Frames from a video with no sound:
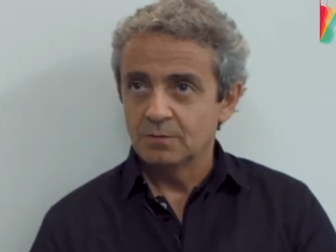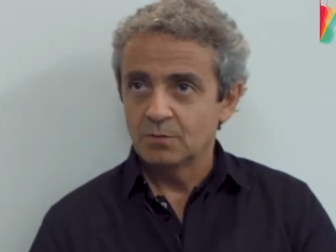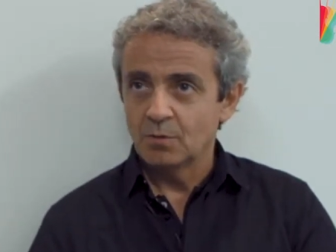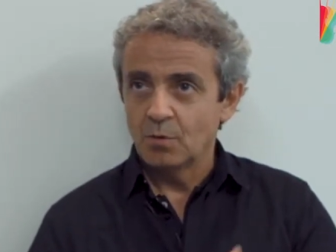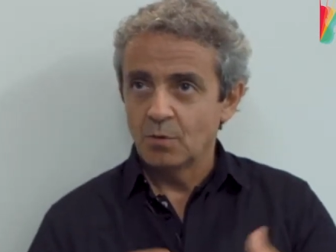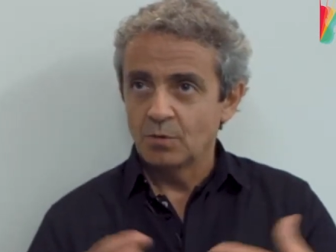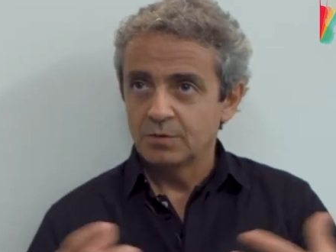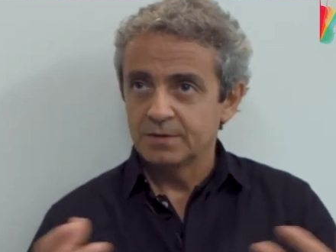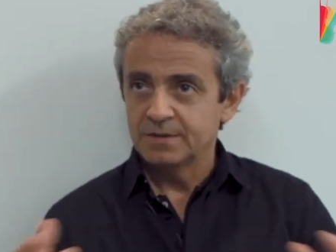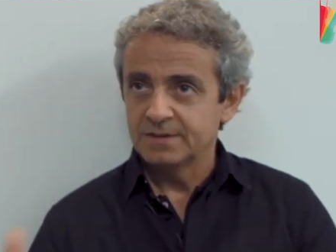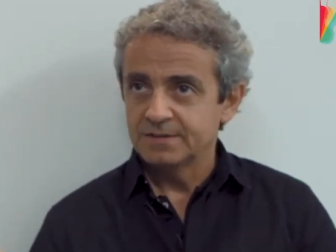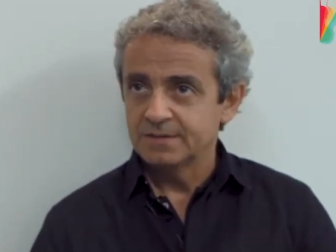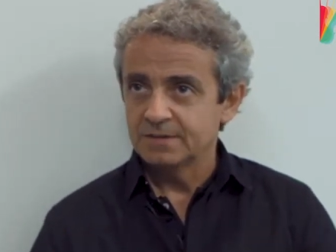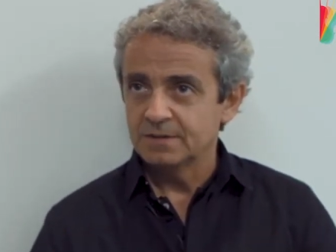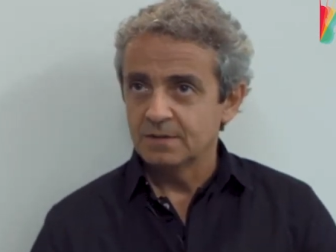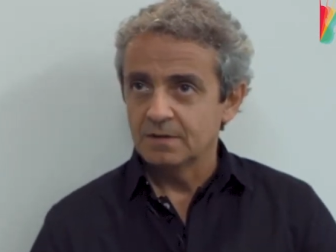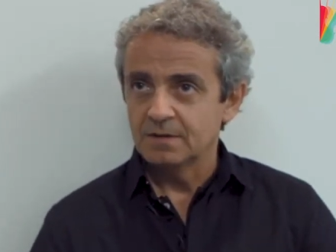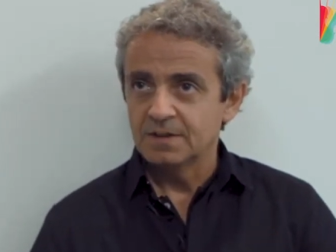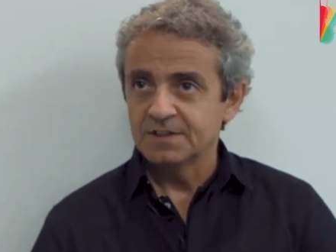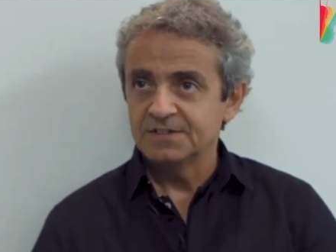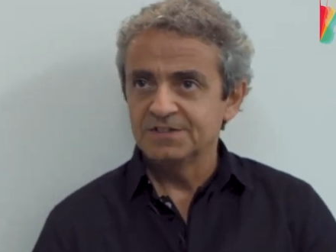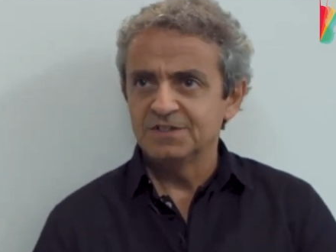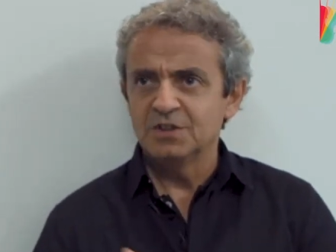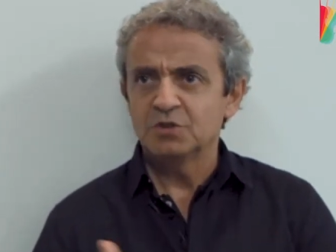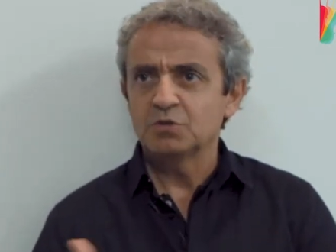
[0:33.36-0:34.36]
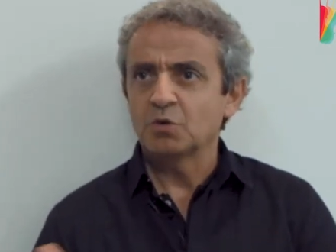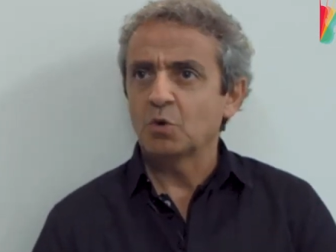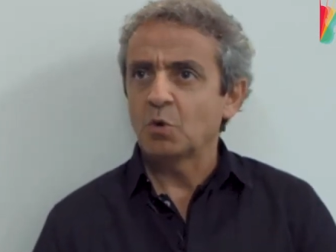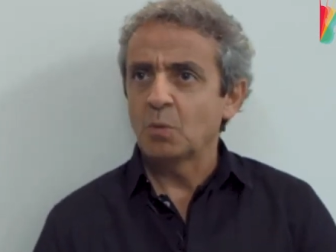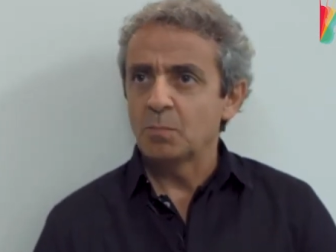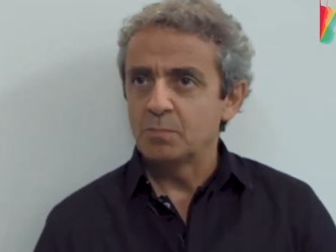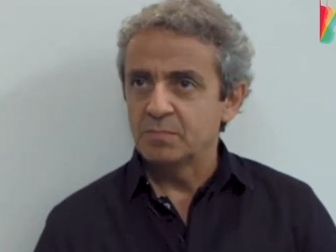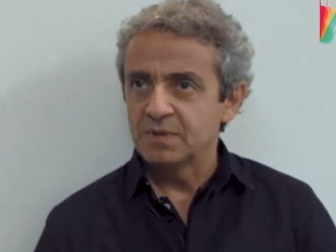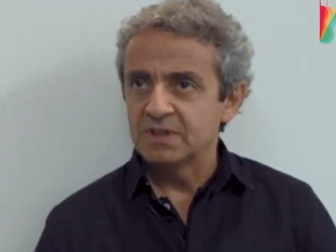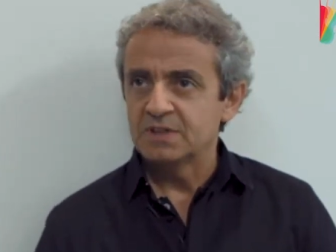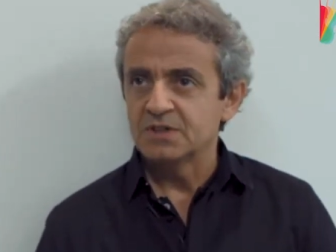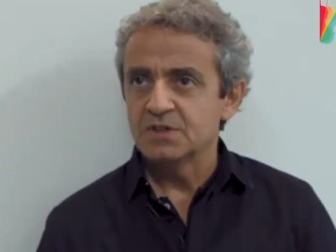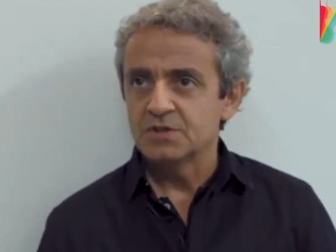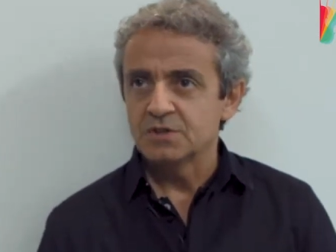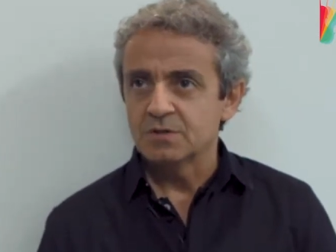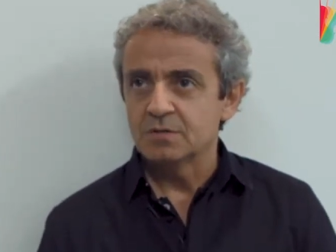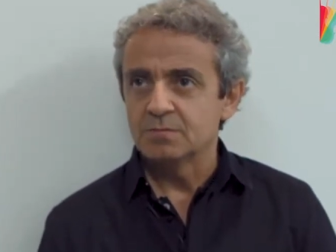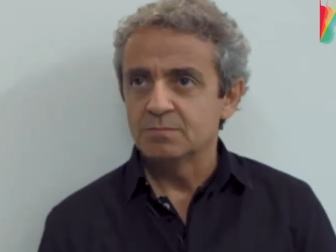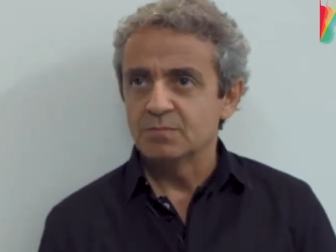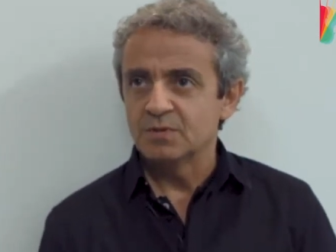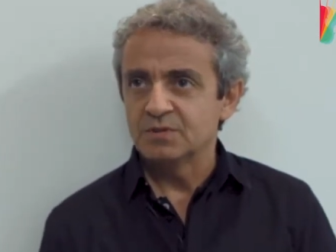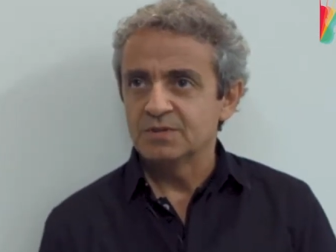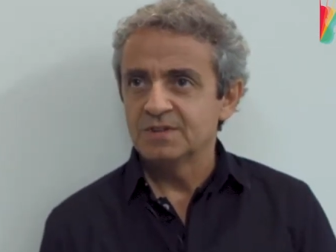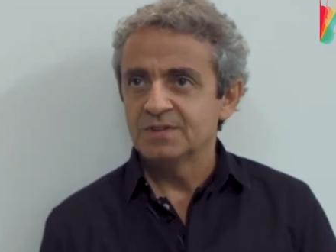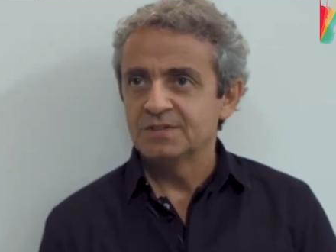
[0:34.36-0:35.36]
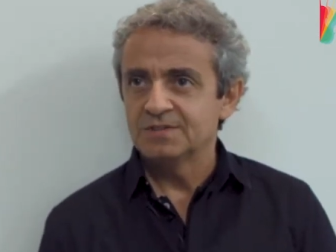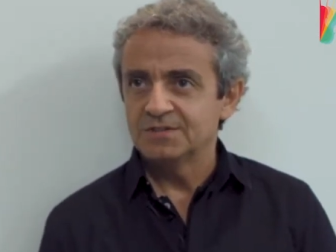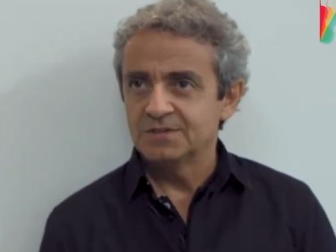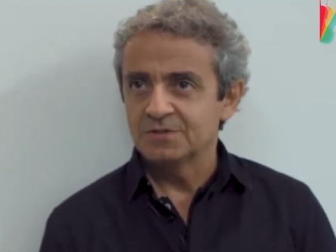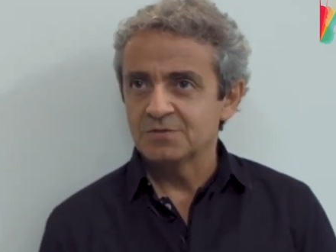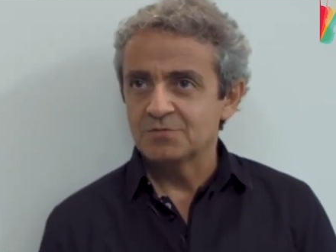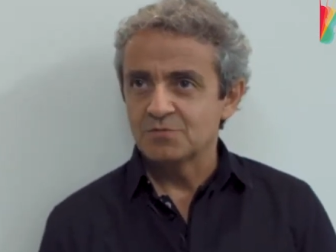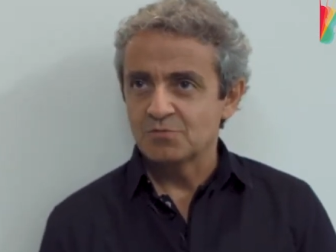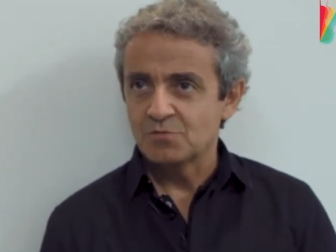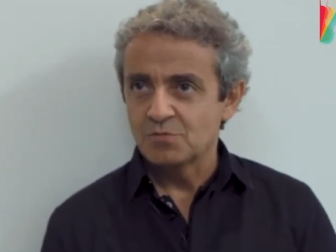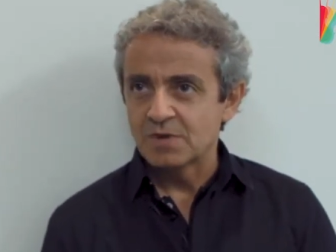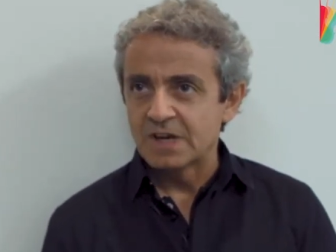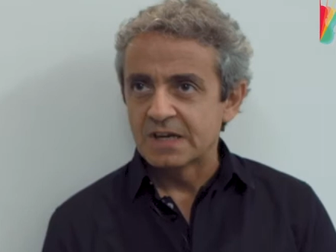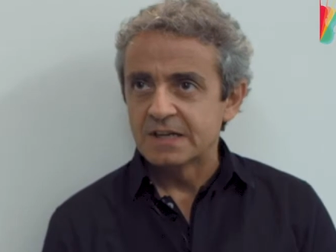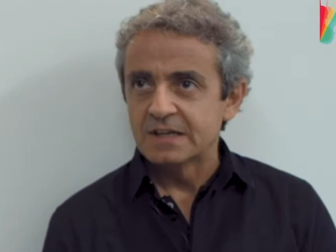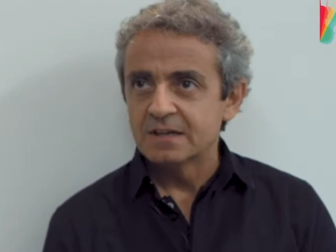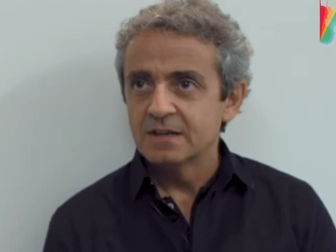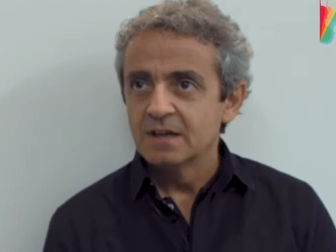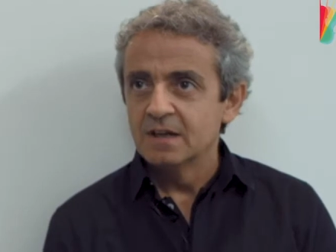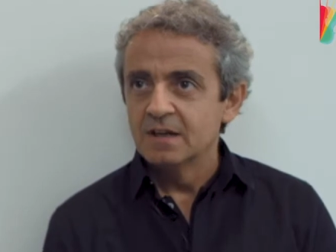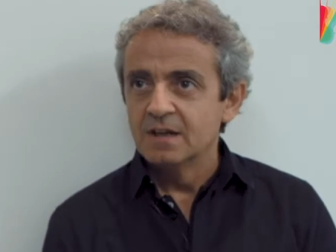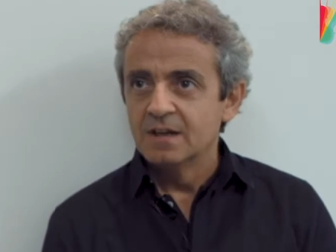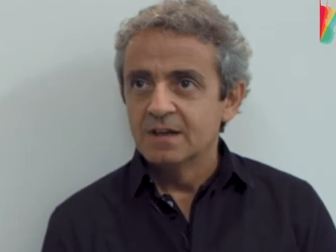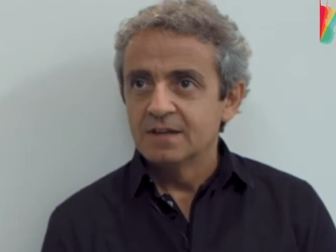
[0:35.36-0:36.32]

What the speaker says: all this. It's not a competition, but it's really,